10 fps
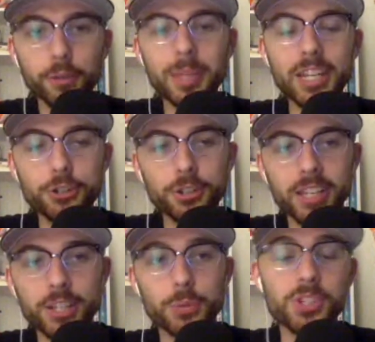from the injured
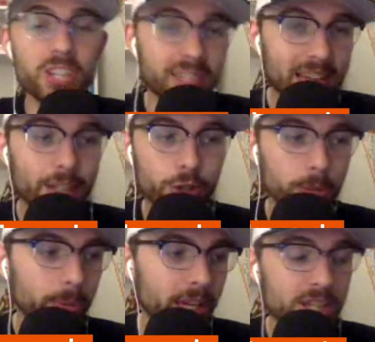list, was sent down to
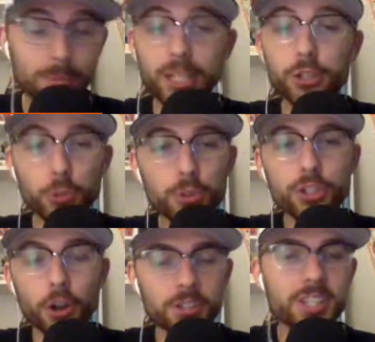AAA, has made 2
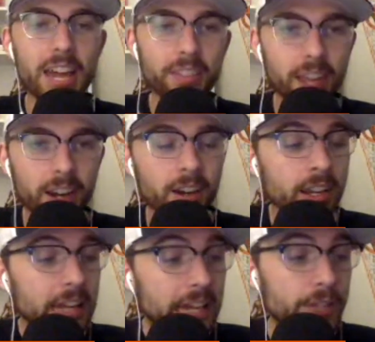starts down there.
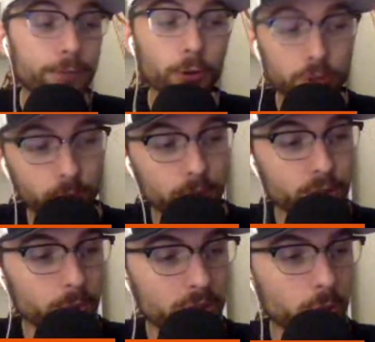His first one was
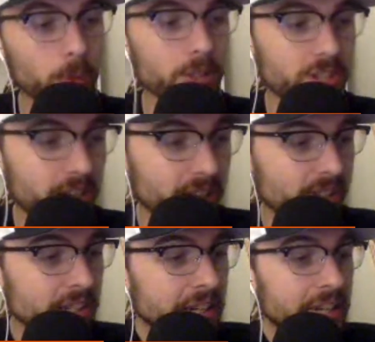3 scoreless
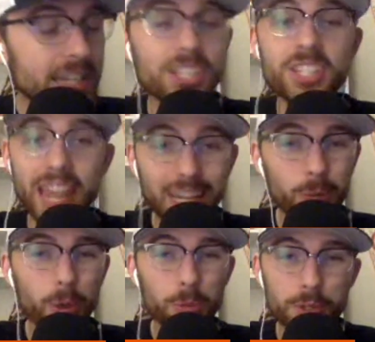innings. His second
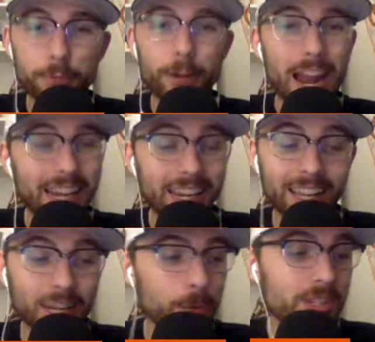one was Friday
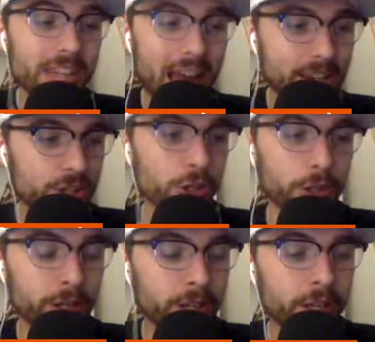night. It was not as
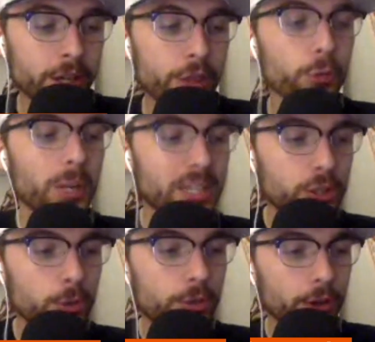good. 3
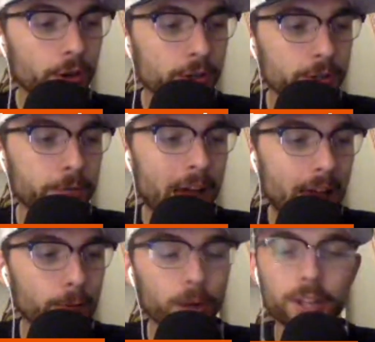2/3,
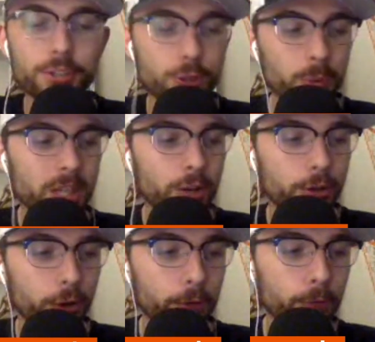5 runs, 3
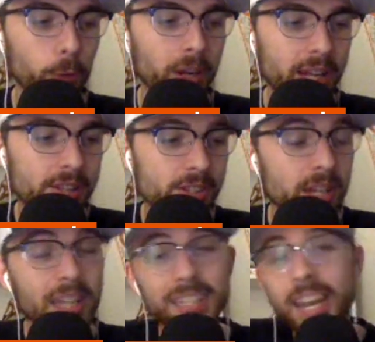earned on 4 hits.
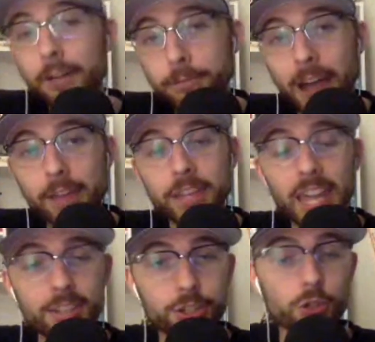Did have 5
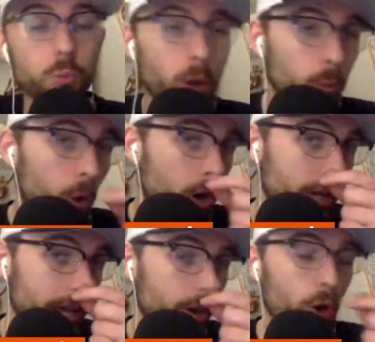Ks, just 1 walk
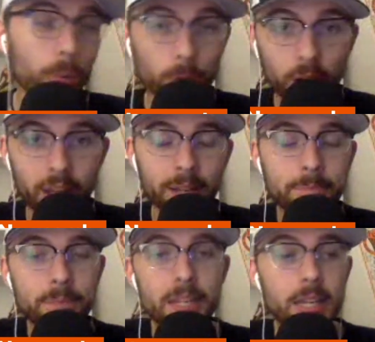and a home run.